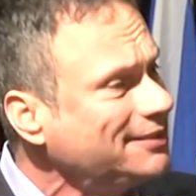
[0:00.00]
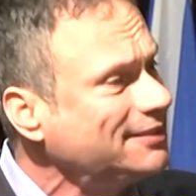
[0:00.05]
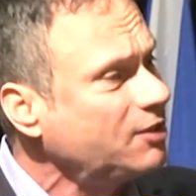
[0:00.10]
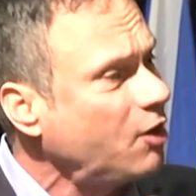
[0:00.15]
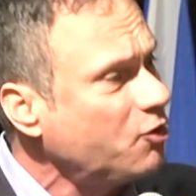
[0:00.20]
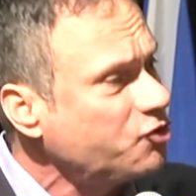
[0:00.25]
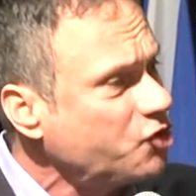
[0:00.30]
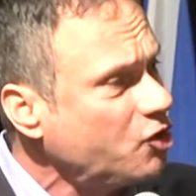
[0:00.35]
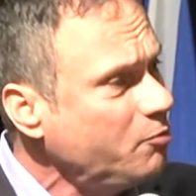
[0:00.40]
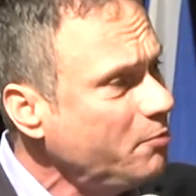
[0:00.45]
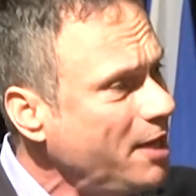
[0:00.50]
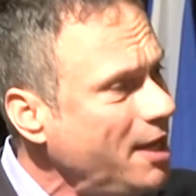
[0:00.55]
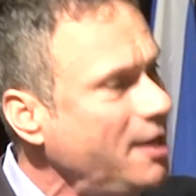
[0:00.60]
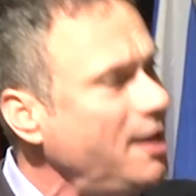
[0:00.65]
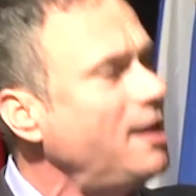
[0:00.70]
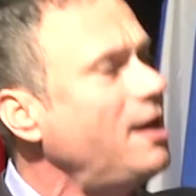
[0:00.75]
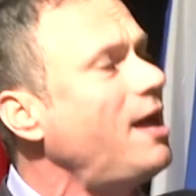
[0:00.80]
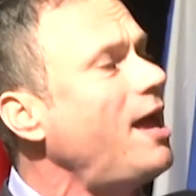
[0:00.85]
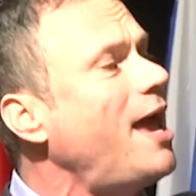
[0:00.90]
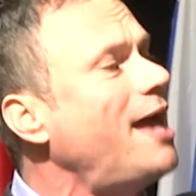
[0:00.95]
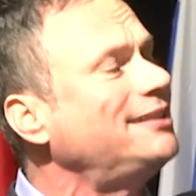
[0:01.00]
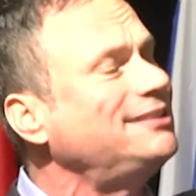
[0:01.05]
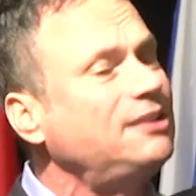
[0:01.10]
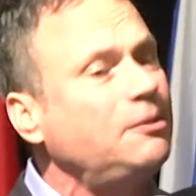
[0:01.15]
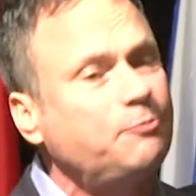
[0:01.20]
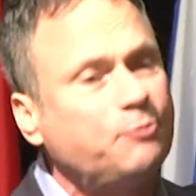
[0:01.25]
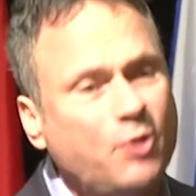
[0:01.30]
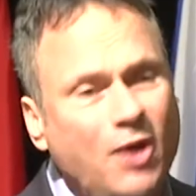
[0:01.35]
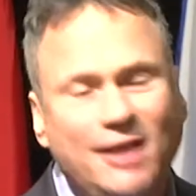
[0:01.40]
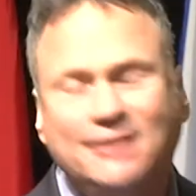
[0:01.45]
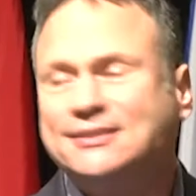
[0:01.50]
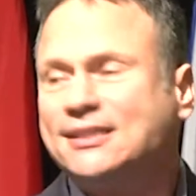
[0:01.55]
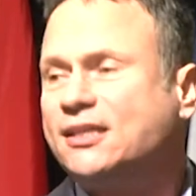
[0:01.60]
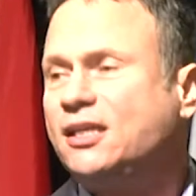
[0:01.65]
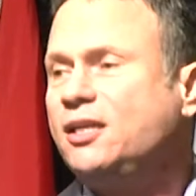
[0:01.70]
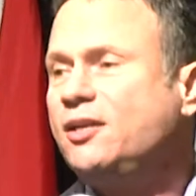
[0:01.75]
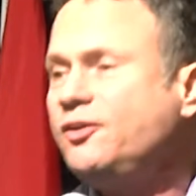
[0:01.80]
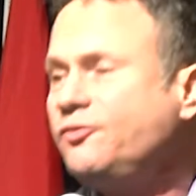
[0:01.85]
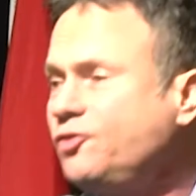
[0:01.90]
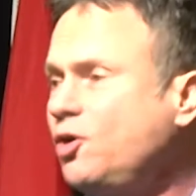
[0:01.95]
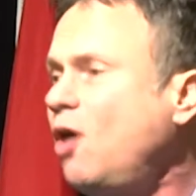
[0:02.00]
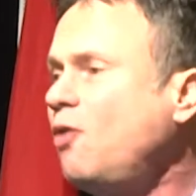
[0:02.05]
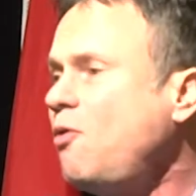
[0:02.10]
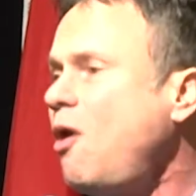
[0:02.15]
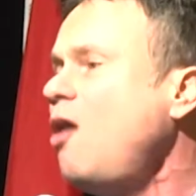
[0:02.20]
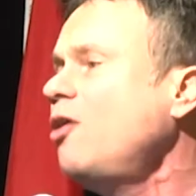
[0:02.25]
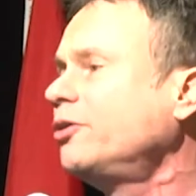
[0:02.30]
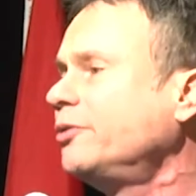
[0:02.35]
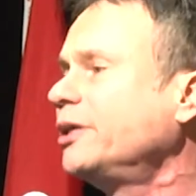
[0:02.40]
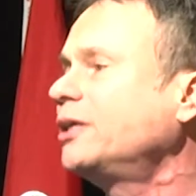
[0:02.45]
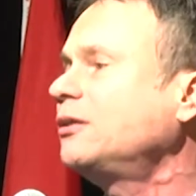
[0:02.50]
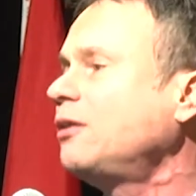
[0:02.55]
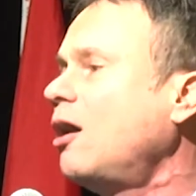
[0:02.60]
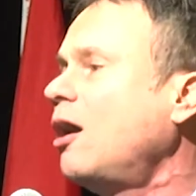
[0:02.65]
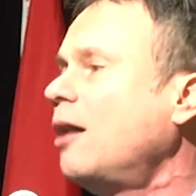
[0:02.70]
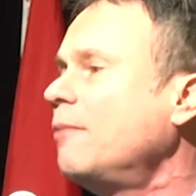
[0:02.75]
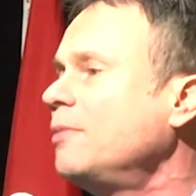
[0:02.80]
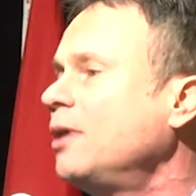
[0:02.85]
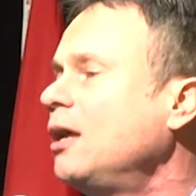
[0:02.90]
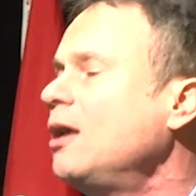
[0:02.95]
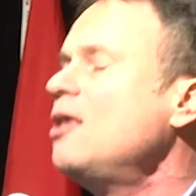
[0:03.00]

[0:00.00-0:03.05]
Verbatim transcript: social media as the president of your Rotary Club.